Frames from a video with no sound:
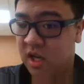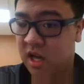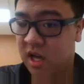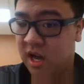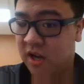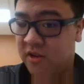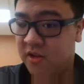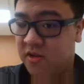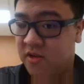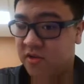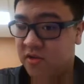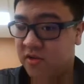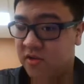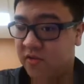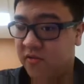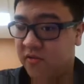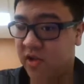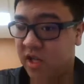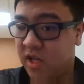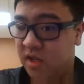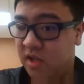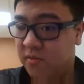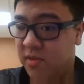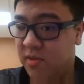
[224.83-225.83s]
After
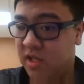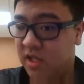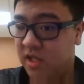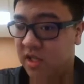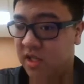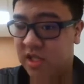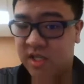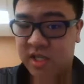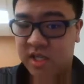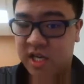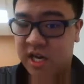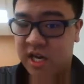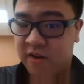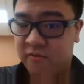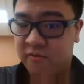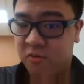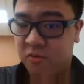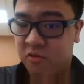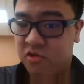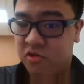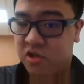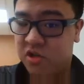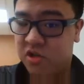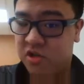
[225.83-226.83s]
development, the
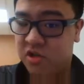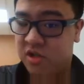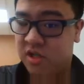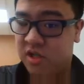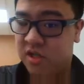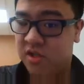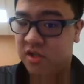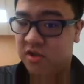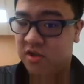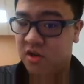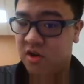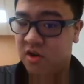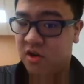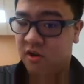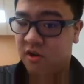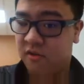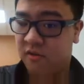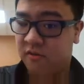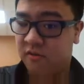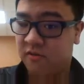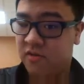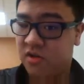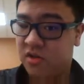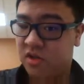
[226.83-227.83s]
scaffold should
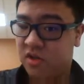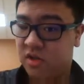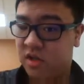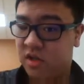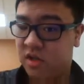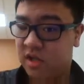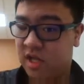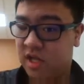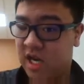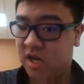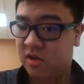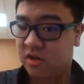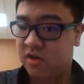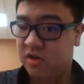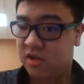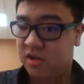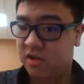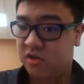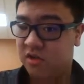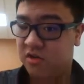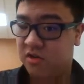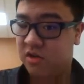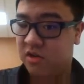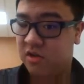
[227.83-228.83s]
dissolve to allow the
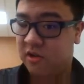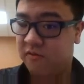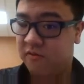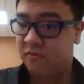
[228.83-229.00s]
newly